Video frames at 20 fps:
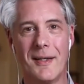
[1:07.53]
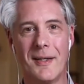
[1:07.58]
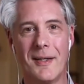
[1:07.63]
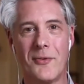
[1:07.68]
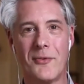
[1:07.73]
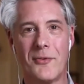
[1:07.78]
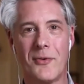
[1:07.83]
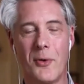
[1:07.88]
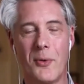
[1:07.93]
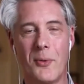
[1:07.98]

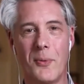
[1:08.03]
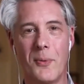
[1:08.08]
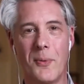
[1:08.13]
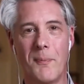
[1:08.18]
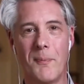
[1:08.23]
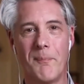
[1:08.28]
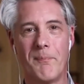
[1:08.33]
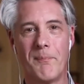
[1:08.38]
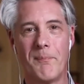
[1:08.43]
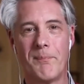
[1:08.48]
So
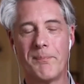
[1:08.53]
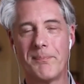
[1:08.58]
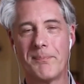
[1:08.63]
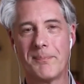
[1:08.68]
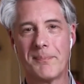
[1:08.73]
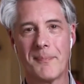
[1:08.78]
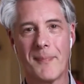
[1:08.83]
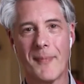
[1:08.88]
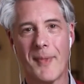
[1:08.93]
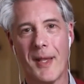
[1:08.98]

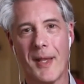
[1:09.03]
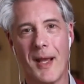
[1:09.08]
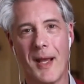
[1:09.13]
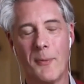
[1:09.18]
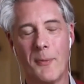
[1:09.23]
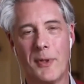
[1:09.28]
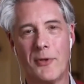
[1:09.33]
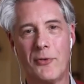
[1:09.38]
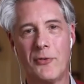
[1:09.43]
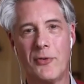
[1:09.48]
I
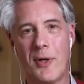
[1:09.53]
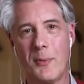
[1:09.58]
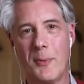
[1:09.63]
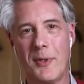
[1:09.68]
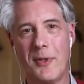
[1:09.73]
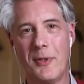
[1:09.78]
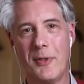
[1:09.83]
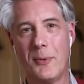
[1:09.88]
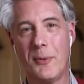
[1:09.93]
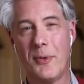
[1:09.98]
want to share
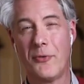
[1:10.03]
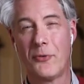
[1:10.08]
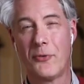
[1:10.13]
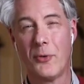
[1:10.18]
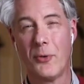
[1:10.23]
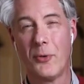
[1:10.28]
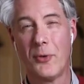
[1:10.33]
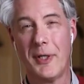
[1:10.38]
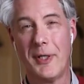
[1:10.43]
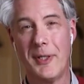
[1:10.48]
with you the
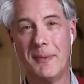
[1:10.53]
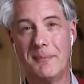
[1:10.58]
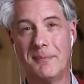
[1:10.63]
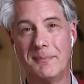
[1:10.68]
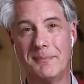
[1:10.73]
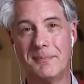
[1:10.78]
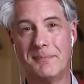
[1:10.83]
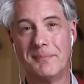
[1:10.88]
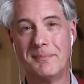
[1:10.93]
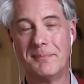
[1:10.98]
story,
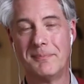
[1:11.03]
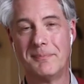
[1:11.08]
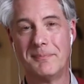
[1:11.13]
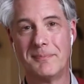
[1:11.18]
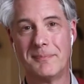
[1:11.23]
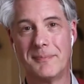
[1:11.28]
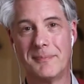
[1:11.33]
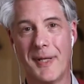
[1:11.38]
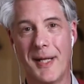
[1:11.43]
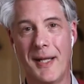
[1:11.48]

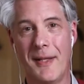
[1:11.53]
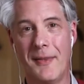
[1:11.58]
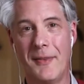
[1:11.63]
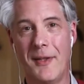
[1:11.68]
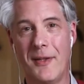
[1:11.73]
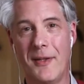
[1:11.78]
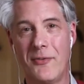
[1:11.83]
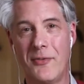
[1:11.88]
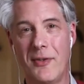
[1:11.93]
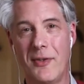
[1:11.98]
and
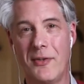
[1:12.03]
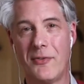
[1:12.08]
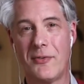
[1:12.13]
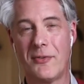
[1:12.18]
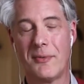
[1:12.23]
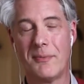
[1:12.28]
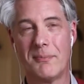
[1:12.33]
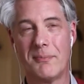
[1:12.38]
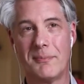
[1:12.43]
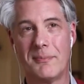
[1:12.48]
this
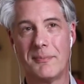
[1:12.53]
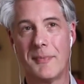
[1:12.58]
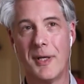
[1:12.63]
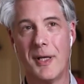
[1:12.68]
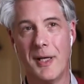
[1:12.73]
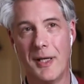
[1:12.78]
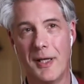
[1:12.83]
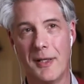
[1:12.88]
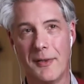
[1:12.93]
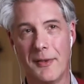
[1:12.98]
is
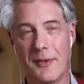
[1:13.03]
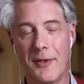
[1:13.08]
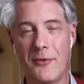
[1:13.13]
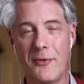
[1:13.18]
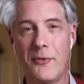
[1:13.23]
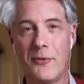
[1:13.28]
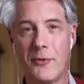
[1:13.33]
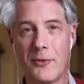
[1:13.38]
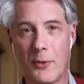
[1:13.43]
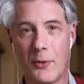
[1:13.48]

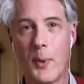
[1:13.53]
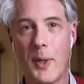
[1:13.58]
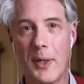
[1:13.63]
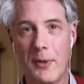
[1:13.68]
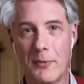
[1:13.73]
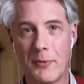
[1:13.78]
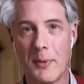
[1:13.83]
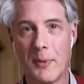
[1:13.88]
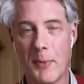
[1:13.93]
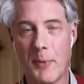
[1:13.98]

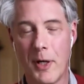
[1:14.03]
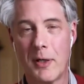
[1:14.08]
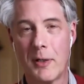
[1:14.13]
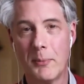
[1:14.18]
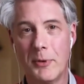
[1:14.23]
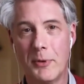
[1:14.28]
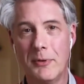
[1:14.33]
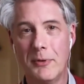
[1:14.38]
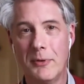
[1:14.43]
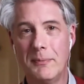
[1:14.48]
quite
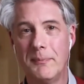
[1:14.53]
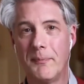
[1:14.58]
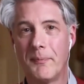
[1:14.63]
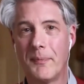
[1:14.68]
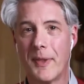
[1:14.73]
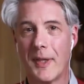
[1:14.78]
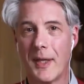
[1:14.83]
remarkable.